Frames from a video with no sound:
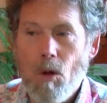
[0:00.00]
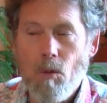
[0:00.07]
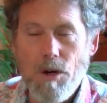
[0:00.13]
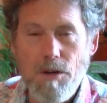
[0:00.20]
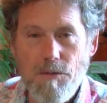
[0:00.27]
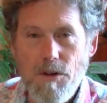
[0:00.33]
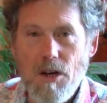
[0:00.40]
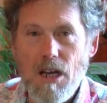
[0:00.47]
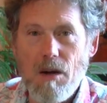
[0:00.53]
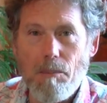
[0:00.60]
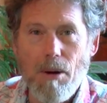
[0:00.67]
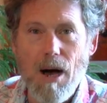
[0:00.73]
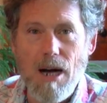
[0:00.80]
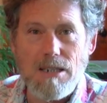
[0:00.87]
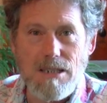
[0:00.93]
Well, if you get a
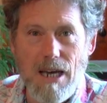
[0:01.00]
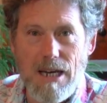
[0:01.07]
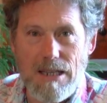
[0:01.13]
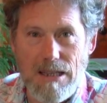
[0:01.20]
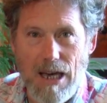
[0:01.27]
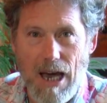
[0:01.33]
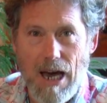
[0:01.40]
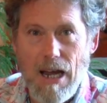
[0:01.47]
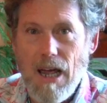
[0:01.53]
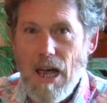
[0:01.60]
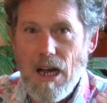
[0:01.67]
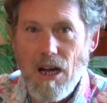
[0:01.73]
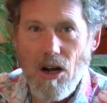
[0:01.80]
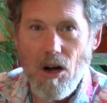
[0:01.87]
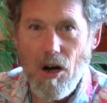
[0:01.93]
box like that,
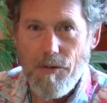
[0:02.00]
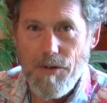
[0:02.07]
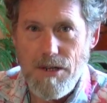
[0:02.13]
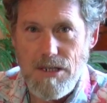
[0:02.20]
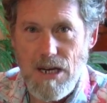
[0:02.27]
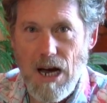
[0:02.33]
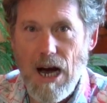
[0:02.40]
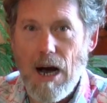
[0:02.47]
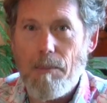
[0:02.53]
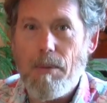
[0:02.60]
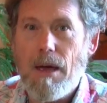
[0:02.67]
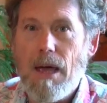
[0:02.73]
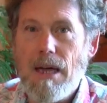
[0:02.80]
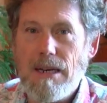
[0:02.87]
cut off the top,